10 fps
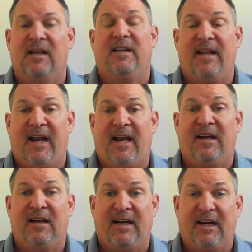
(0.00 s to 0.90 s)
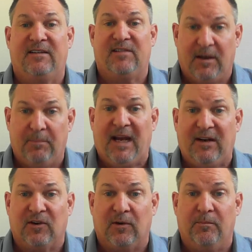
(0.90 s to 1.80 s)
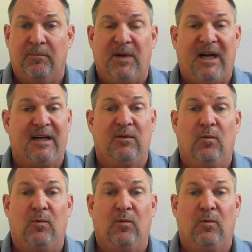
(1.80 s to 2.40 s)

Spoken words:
then it's a bedroom. But